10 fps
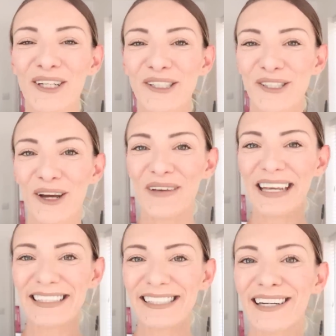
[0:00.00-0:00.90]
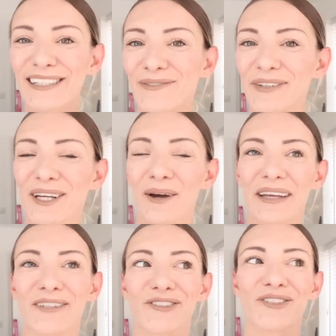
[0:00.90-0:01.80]
So in today's video,
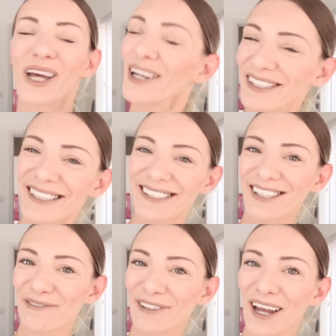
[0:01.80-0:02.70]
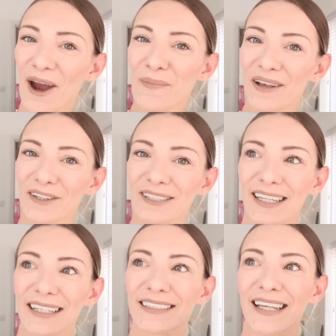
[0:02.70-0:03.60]
it is such an exciting video because
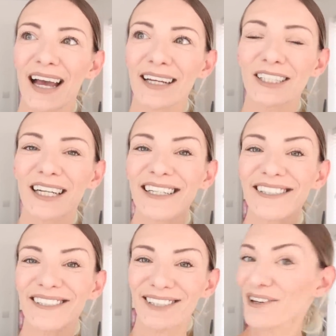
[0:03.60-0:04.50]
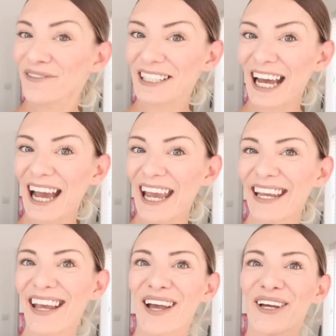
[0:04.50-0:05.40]
it is actually sofa
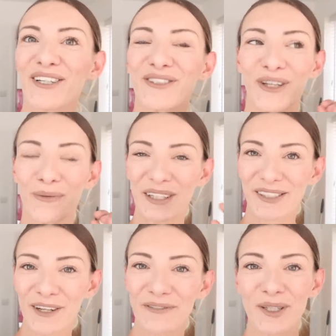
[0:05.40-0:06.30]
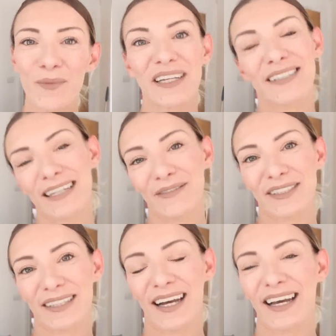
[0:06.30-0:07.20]
day. So my sofas are being
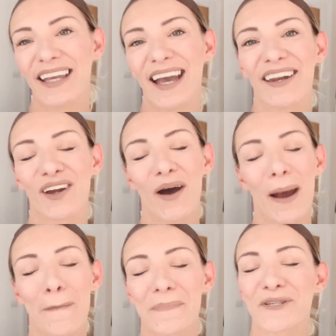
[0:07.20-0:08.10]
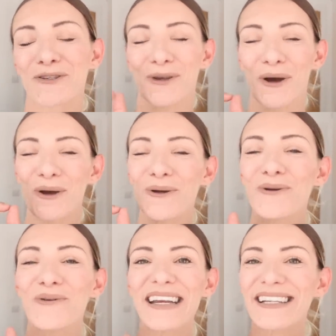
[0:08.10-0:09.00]
delivered today and I am so
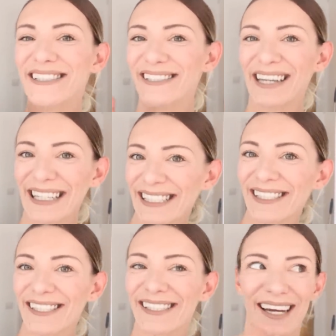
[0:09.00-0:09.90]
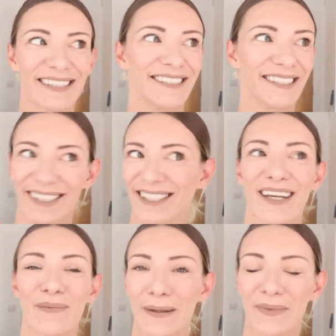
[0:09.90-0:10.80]
excited. I just said
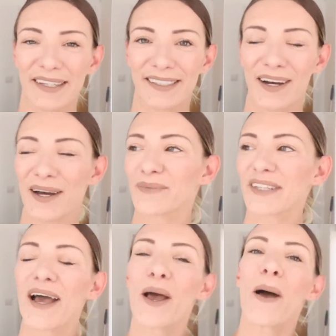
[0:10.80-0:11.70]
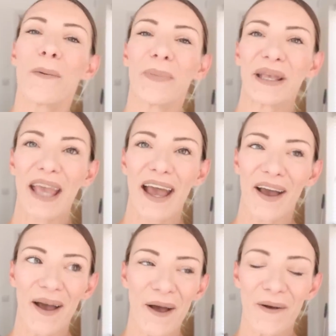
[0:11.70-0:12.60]
it about a million times, but yeah,
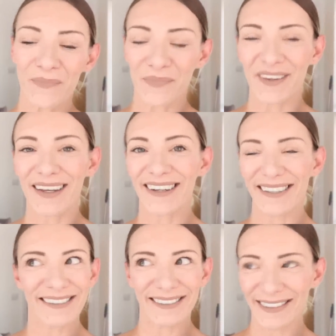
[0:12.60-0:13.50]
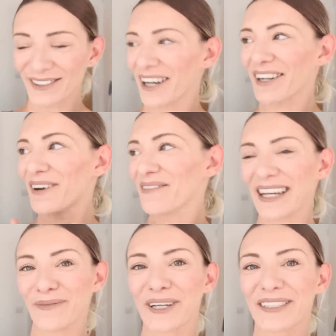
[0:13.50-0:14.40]
I can't
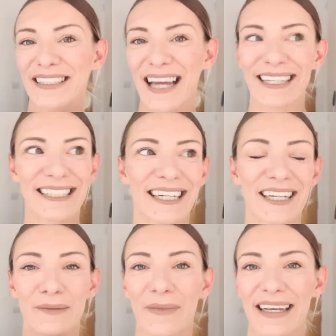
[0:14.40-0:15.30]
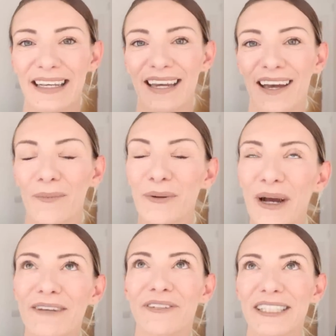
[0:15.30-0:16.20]
wait because it's actually gonna make, I've been
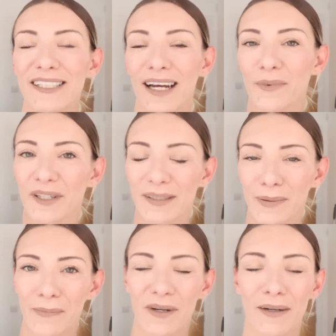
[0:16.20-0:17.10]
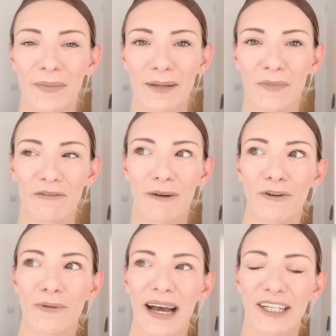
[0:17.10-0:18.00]
waiting for this day because it's been gonna make my front
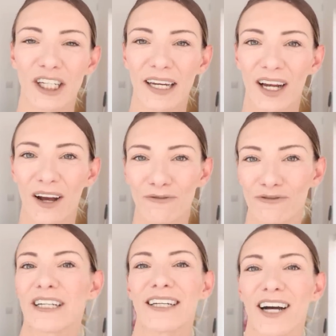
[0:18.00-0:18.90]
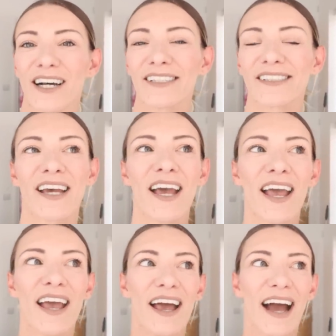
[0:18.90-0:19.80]
room actually like really nice,
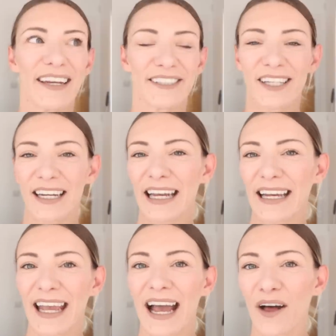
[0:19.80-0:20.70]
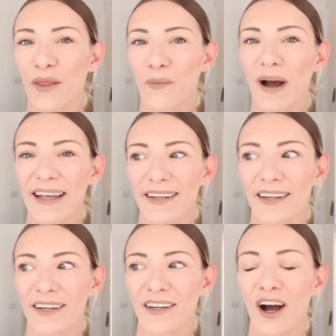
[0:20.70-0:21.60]
and it's gonna lay it out the
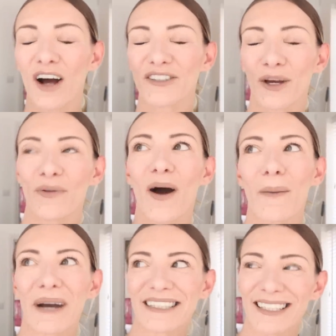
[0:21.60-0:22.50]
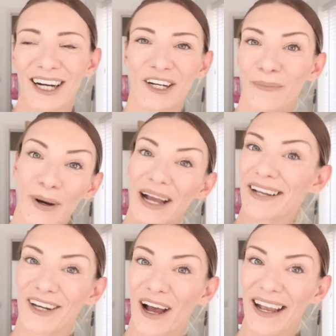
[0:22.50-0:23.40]
way so that basically I can buy
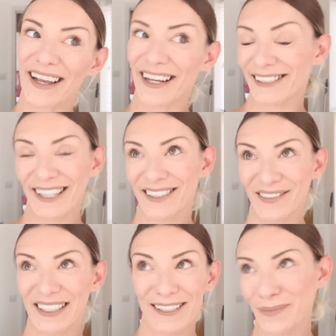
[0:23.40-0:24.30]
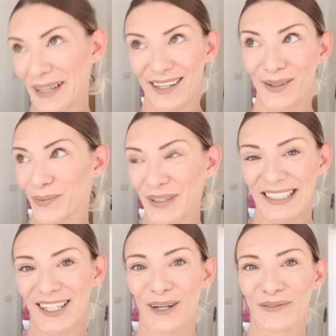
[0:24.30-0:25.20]
like accessories and make it look
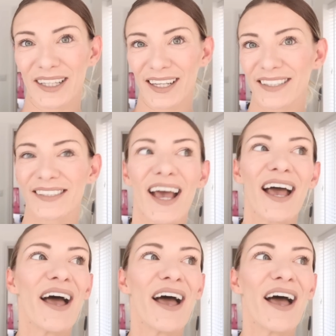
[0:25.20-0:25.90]
pretty after this.